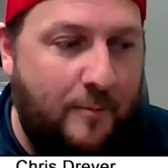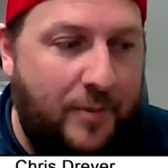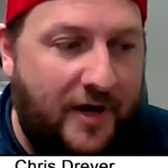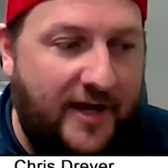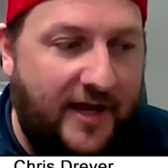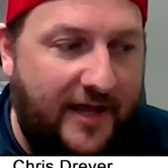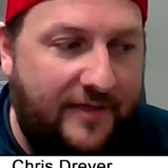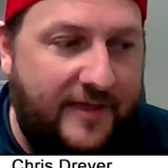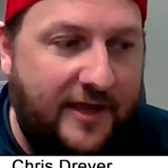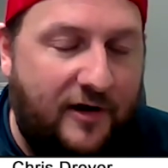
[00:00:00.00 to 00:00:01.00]
But I
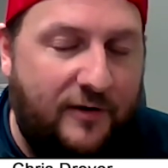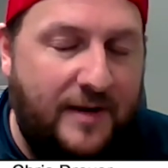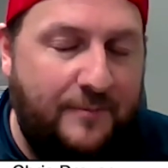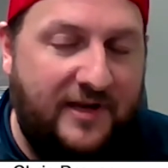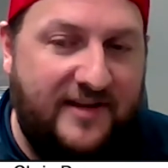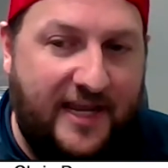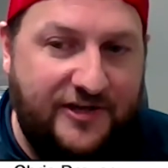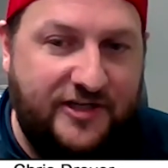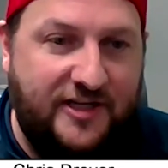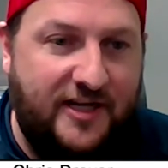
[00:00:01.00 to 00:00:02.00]
think our
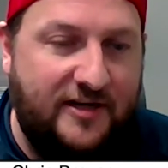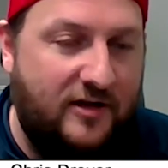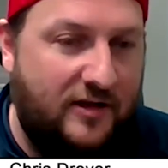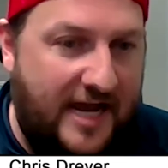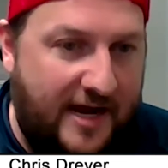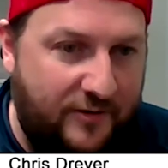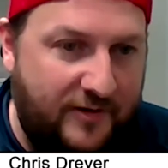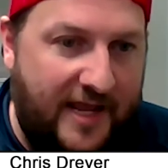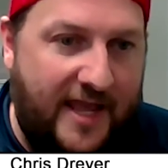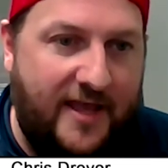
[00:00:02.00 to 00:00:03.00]
reputation and
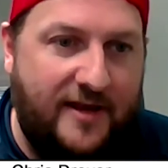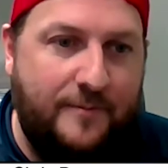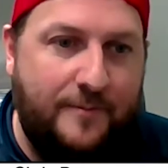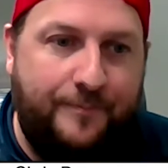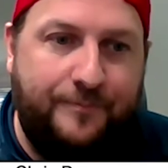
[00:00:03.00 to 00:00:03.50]
clout and